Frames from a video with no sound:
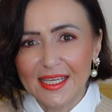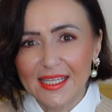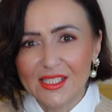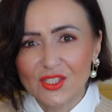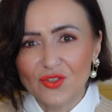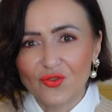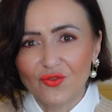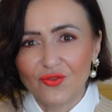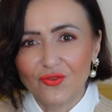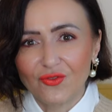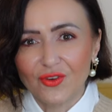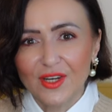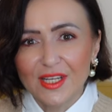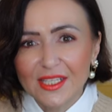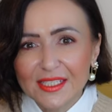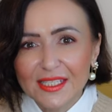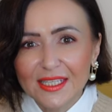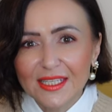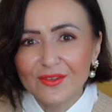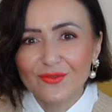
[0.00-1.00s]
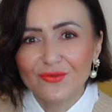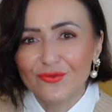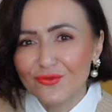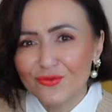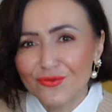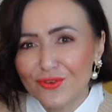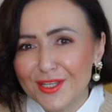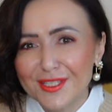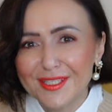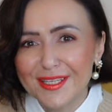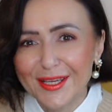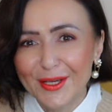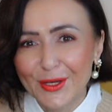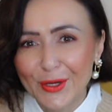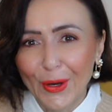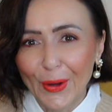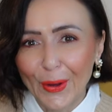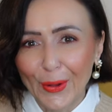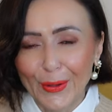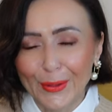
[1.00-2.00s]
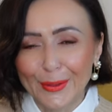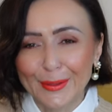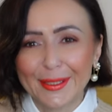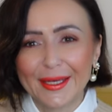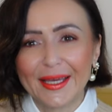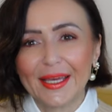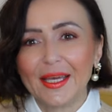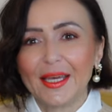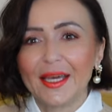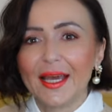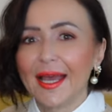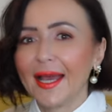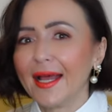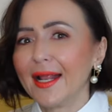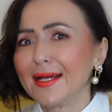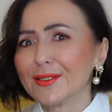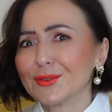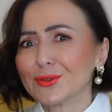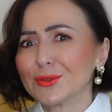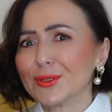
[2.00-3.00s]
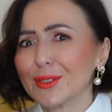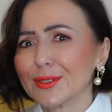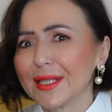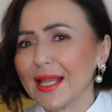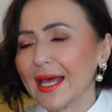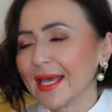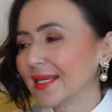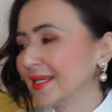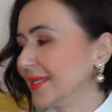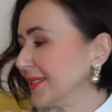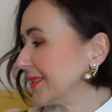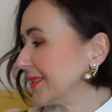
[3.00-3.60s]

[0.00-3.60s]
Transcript: it's freezing, freezing cold, and I do not like it.